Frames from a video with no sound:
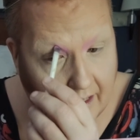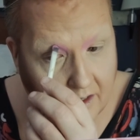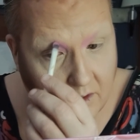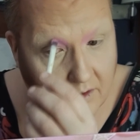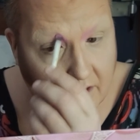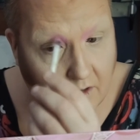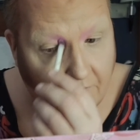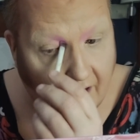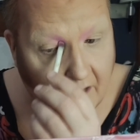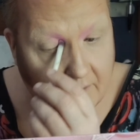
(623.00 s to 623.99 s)
you could go
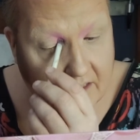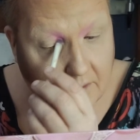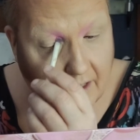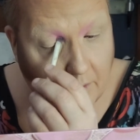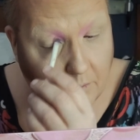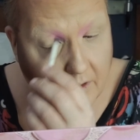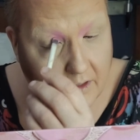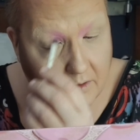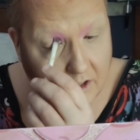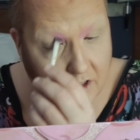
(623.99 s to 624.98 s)
find me some help, or you
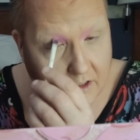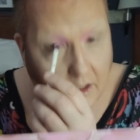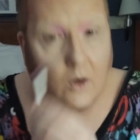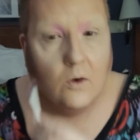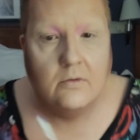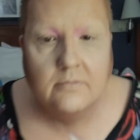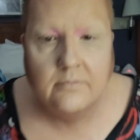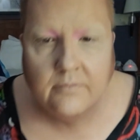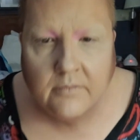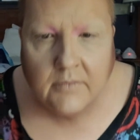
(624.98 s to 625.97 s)
could just go.
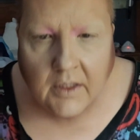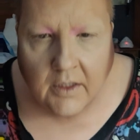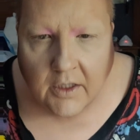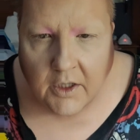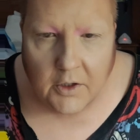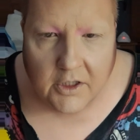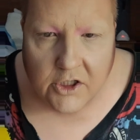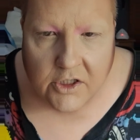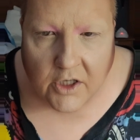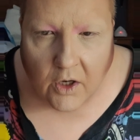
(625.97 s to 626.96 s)
You could
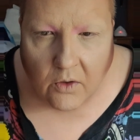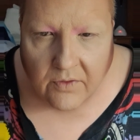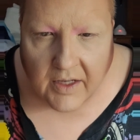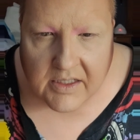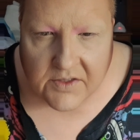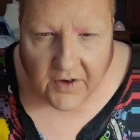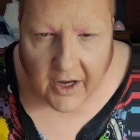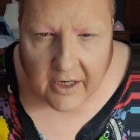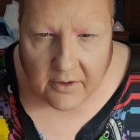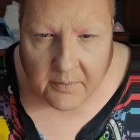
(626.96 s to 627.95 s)
just go. That's
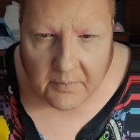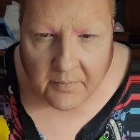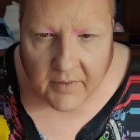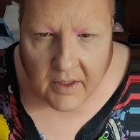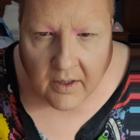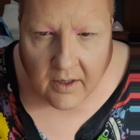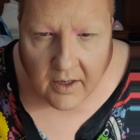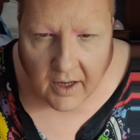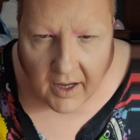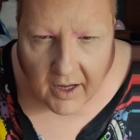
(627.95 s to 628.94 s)
fine.
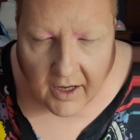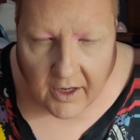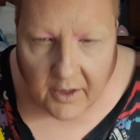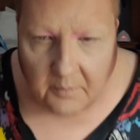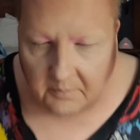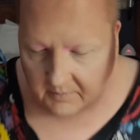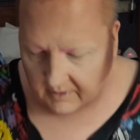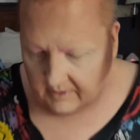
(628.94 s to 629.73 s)
Um,